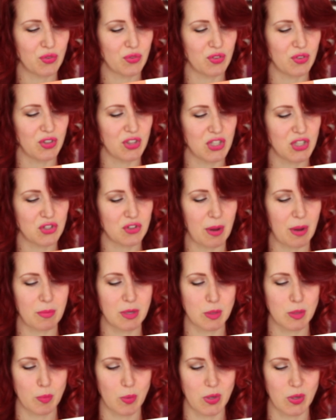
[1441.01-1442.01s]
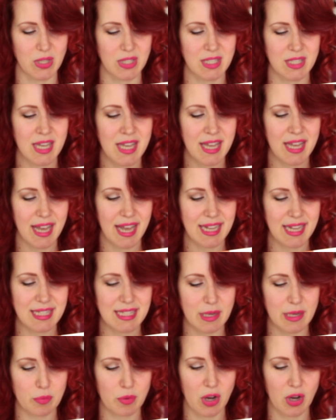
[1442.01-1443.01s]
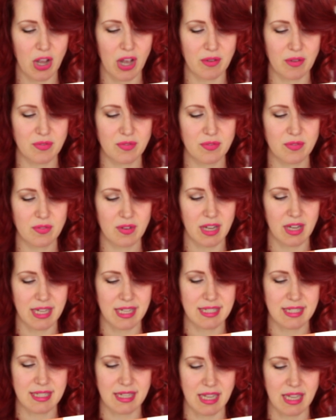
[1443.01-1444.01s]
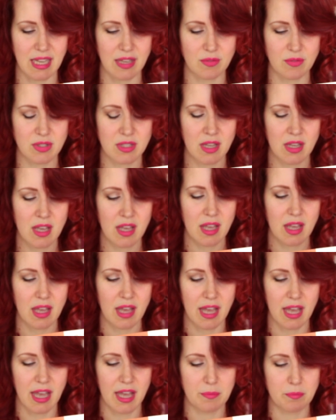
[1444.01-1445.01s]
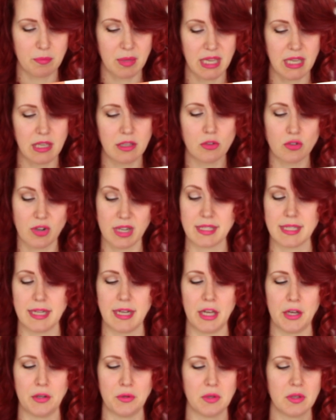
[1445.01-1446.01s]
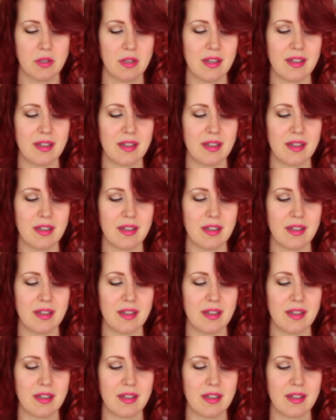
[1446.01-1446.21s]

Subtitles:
for the strapless bodice. Add separate cuff-like sleeves. Be dress alone.